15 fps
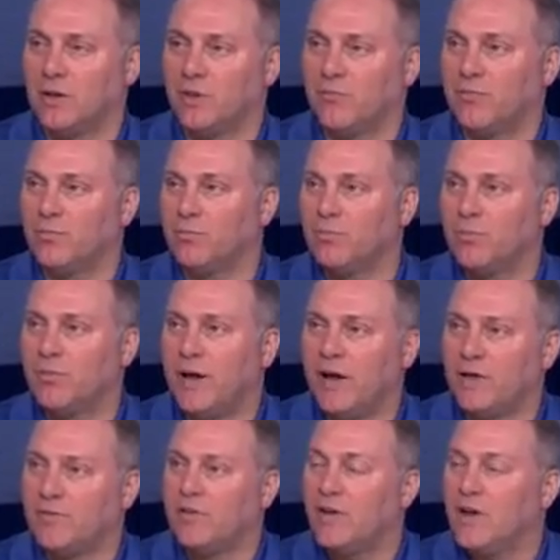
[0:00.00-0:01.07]
the
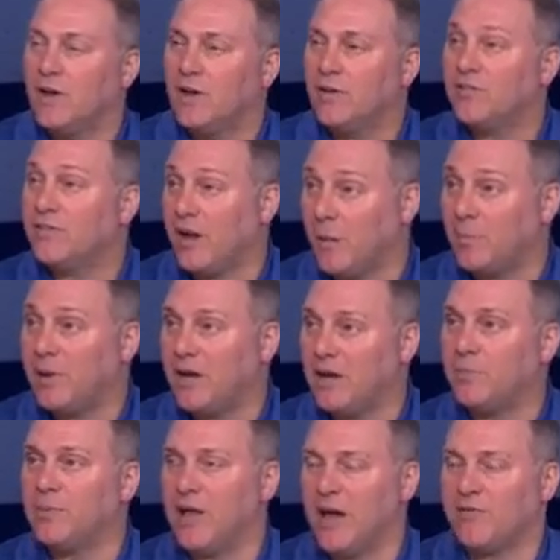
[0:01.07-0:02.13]
Hess Stampede
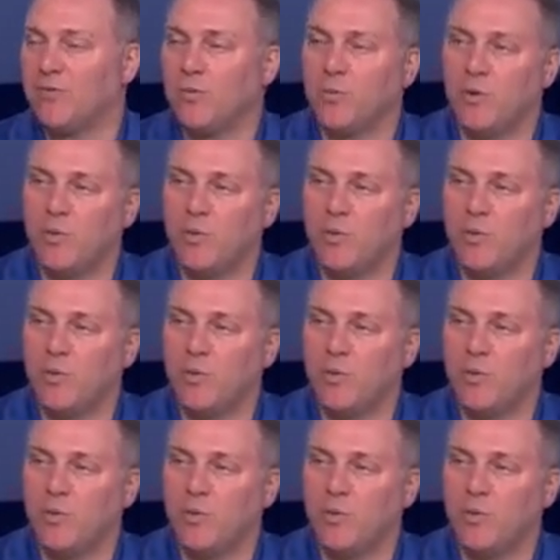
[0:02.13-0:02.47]
platform we